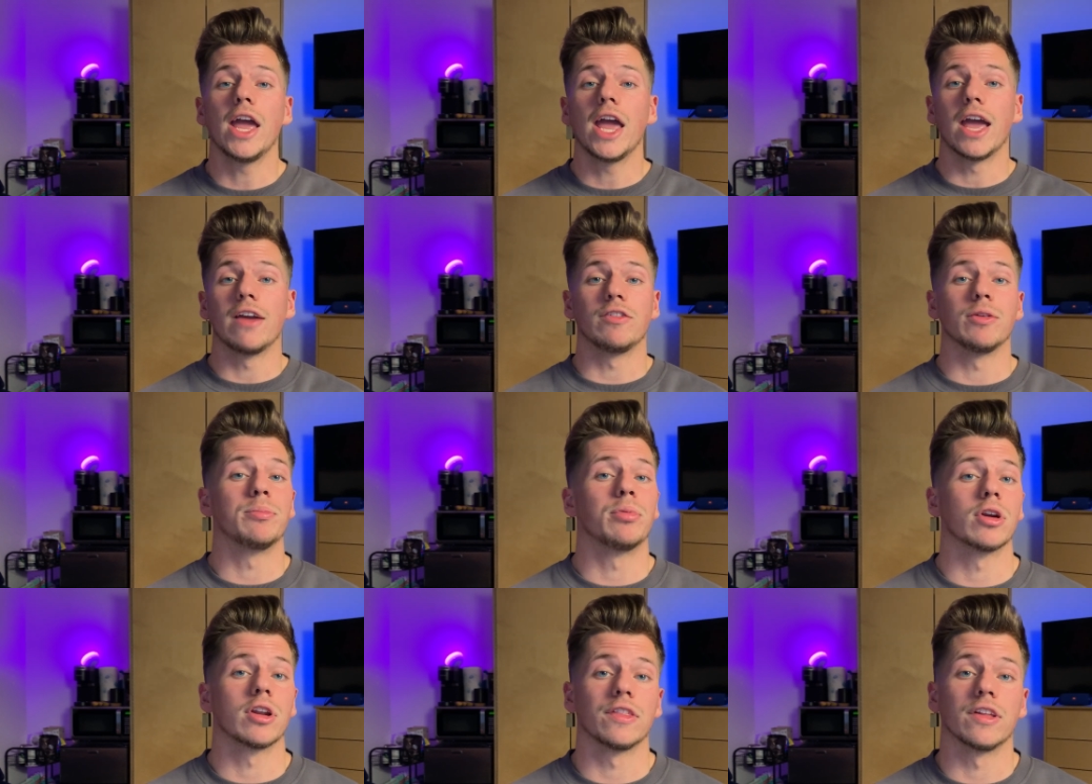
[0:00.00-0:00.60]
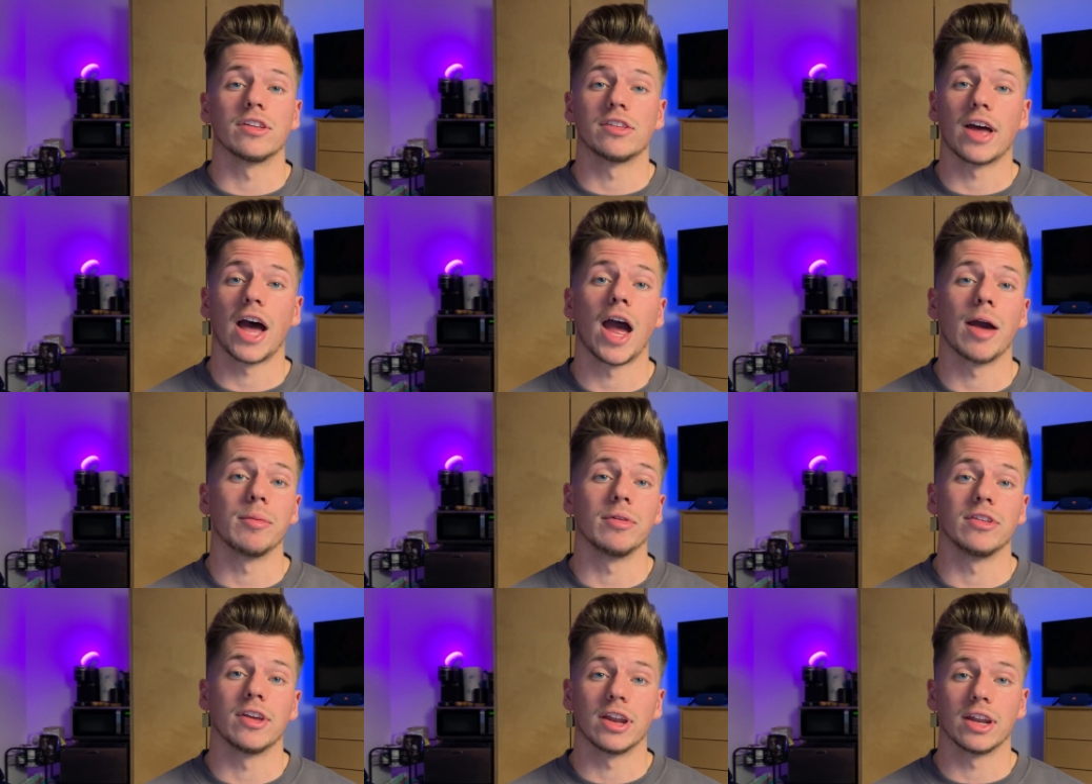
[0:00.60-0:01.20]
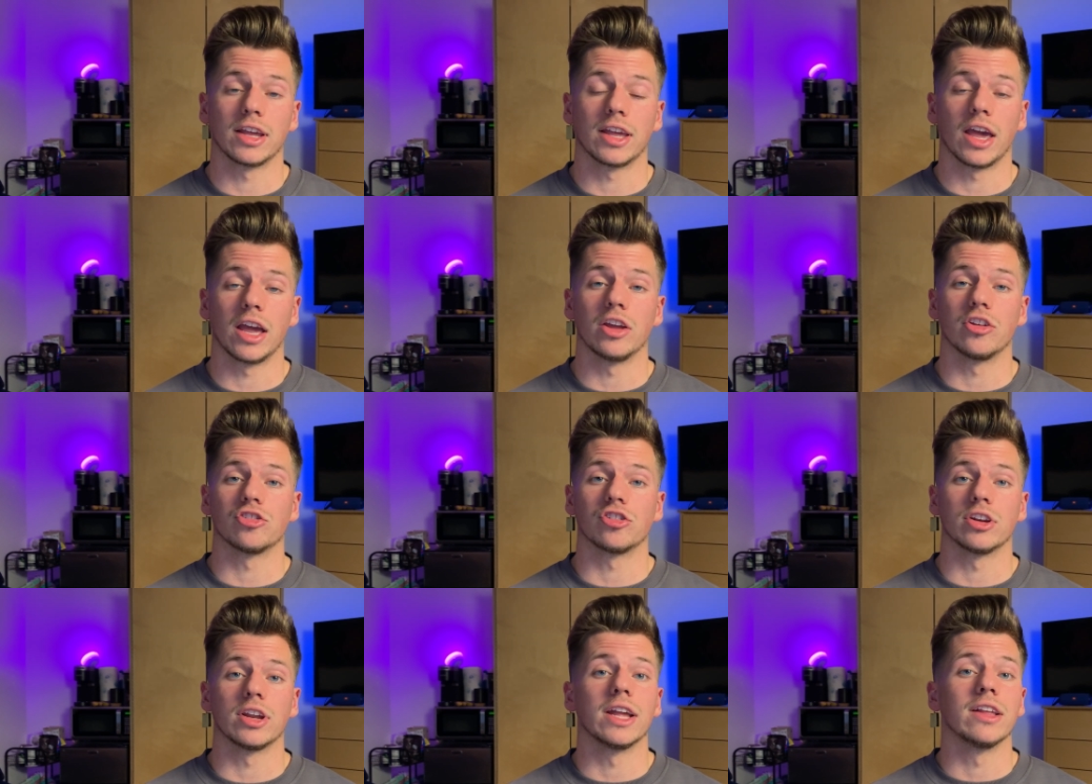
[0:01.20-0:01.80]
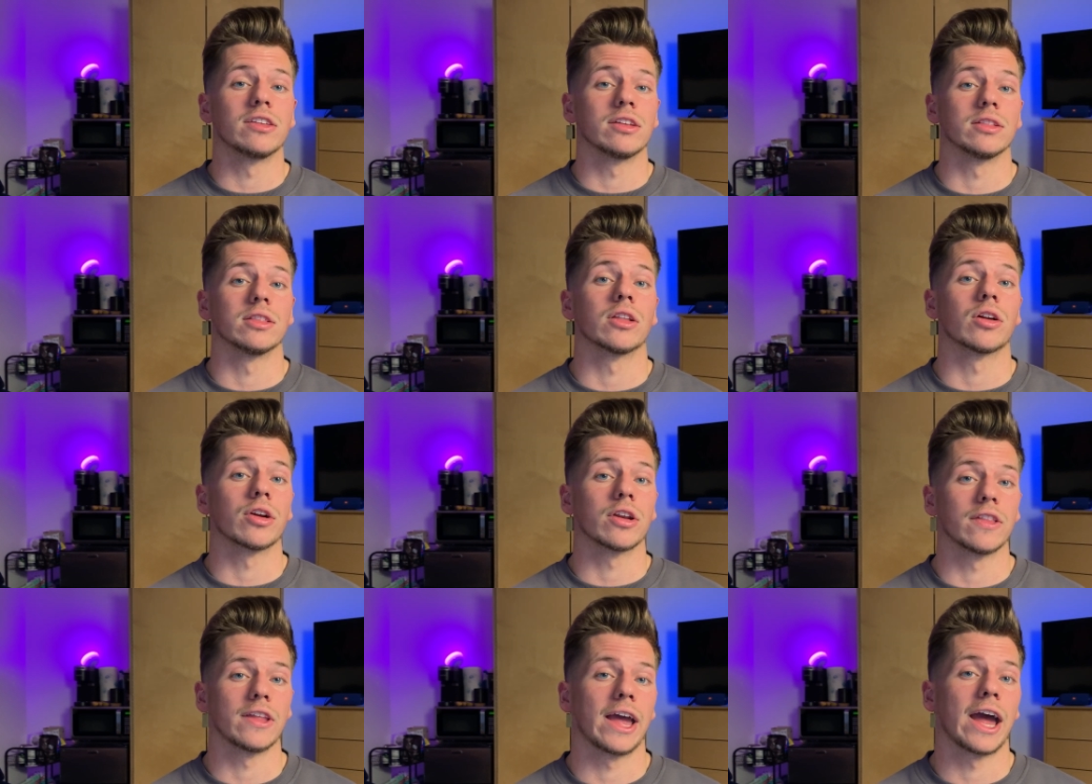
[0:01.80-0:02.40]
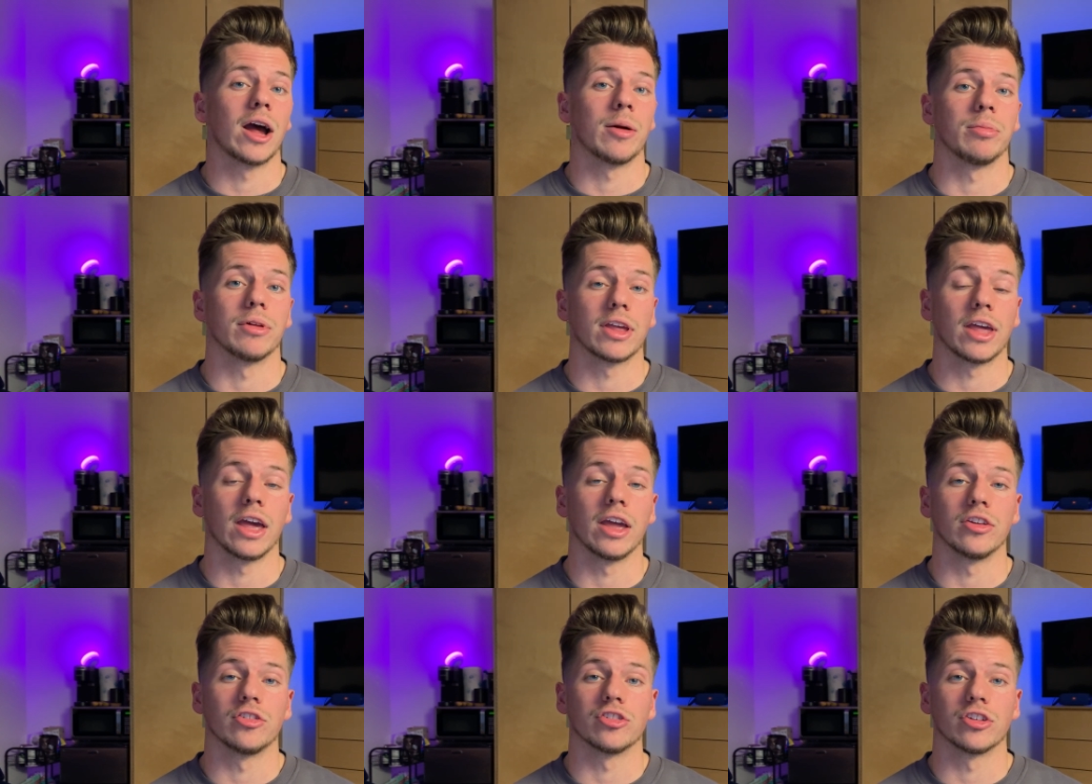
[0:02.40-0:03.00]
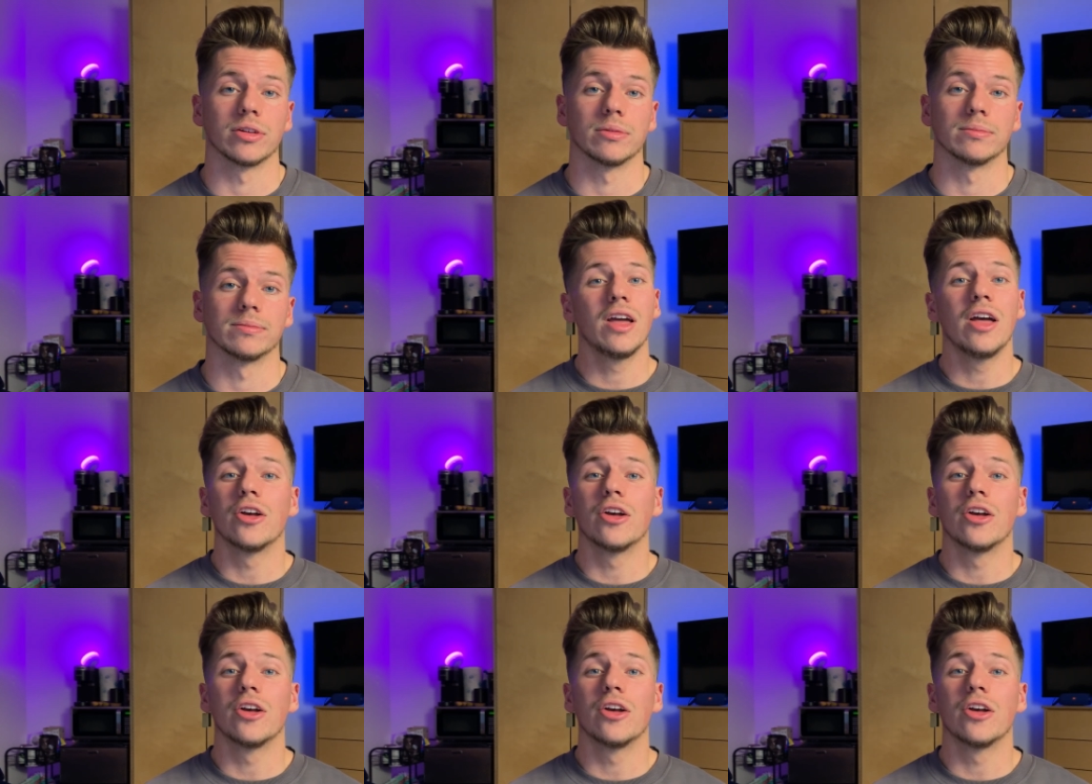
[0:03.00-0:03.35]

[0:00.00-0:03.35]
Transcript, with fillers: if you put in the time and dedication into learning the application.